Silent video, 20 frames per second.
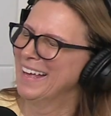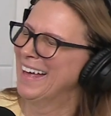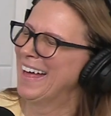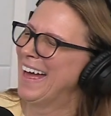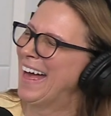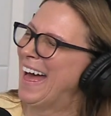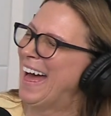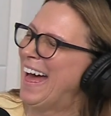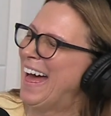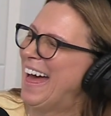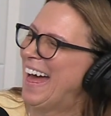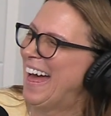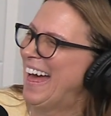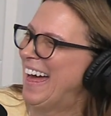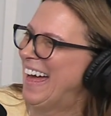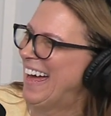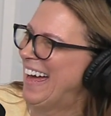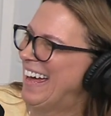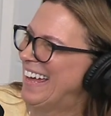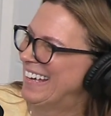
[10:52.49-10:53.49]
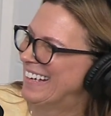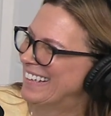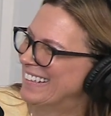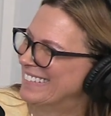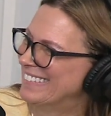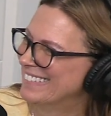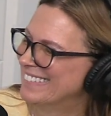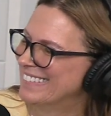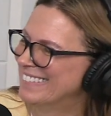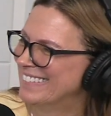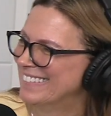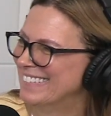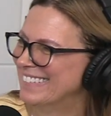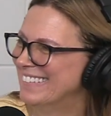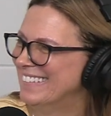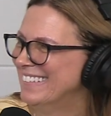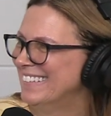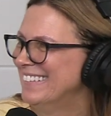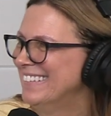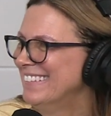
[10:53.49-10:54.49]

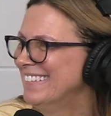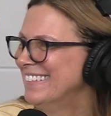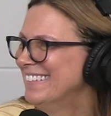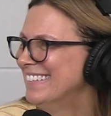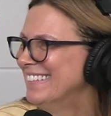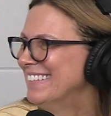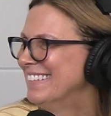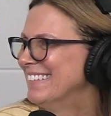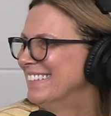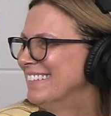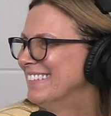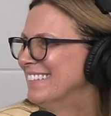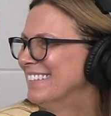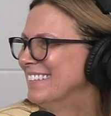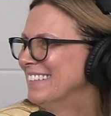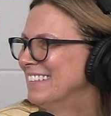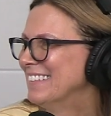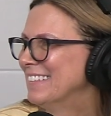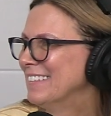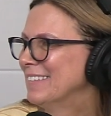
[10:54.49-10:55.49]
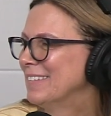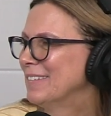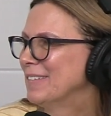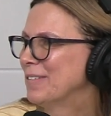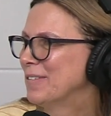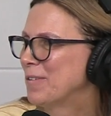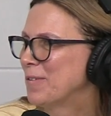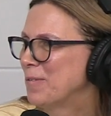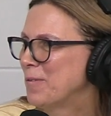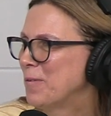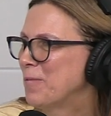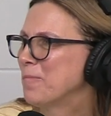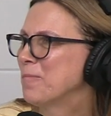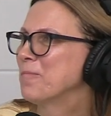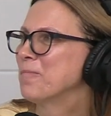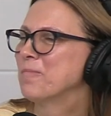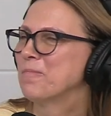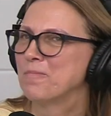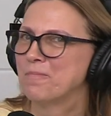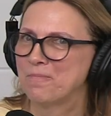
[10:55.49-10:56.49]

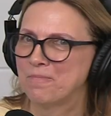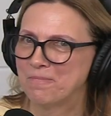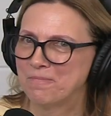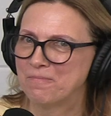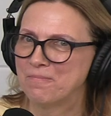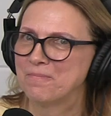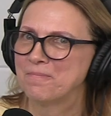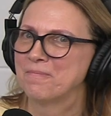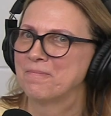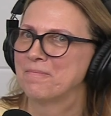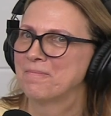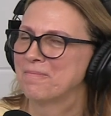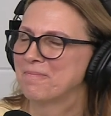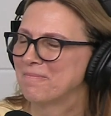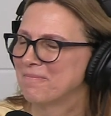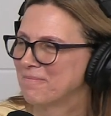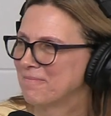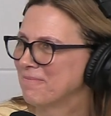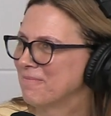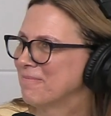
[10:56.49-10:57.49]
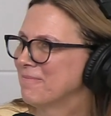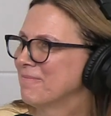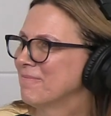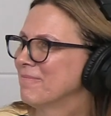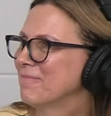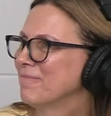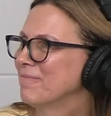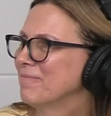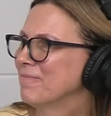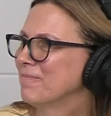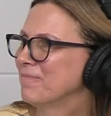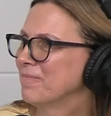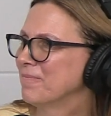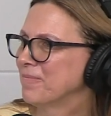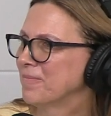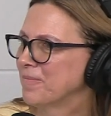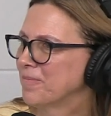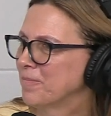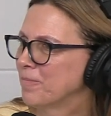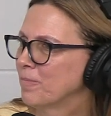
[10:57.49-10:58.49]

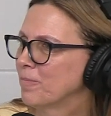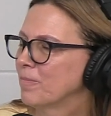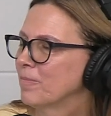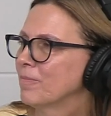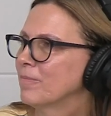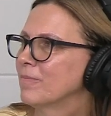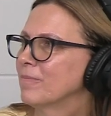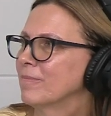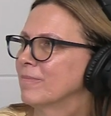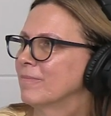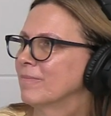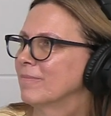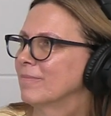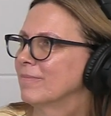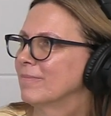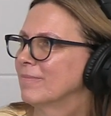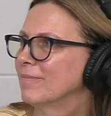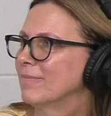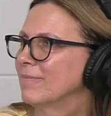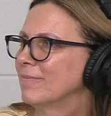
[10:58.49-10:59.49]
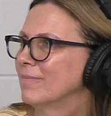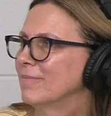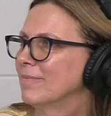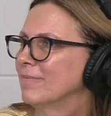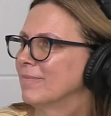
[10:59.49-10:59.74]
The person shown says nothing.